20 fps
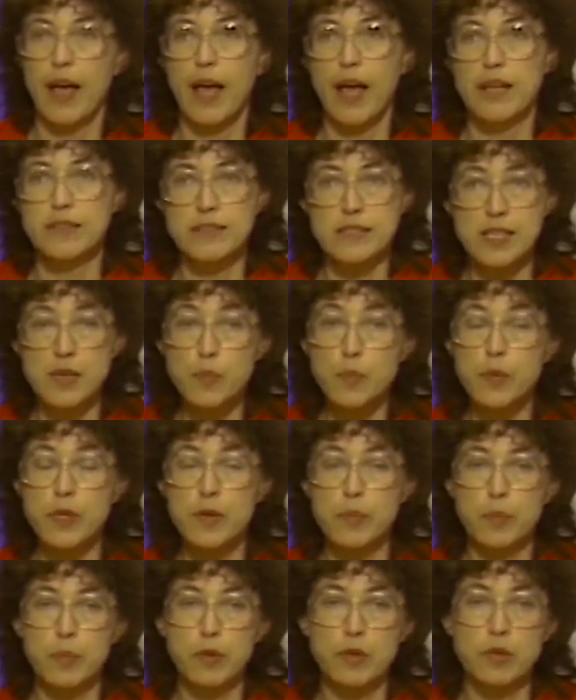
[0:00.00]
and some
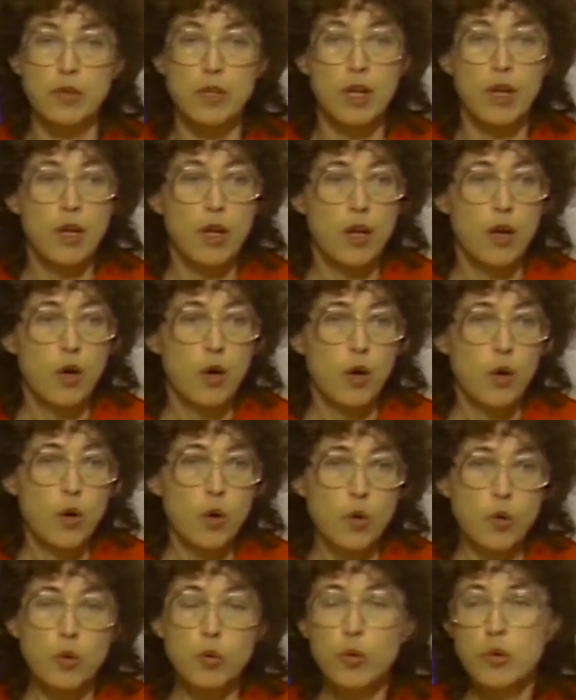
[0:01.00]
people
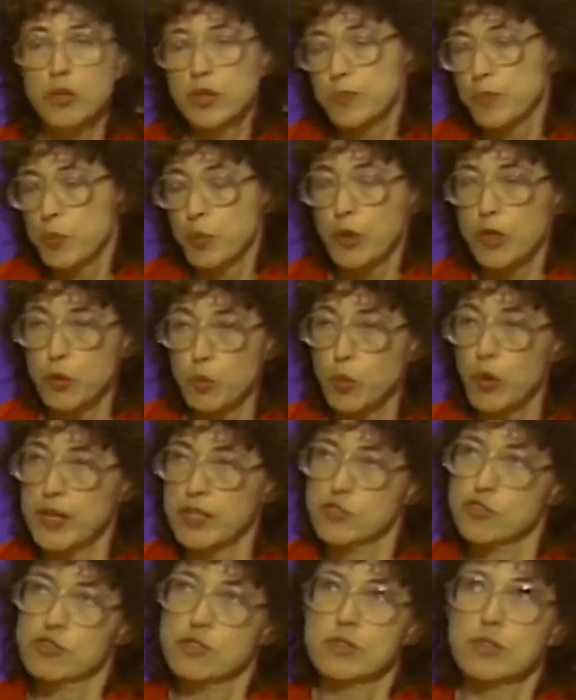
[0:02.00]
who are pretty
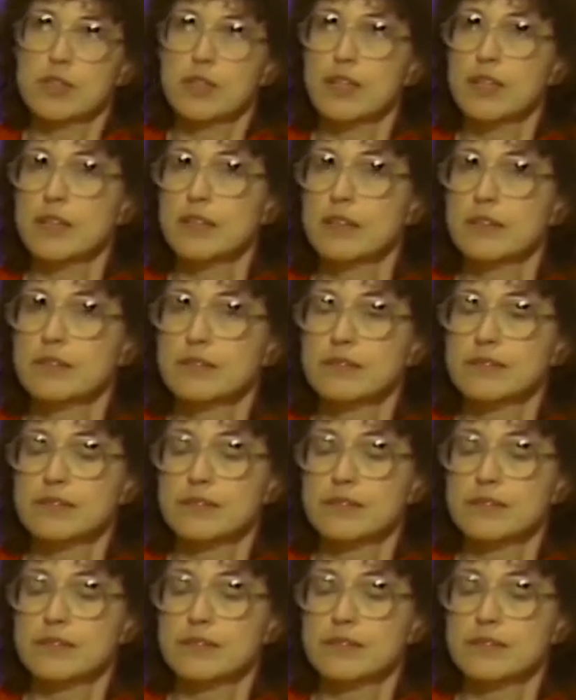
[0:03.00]
rich. The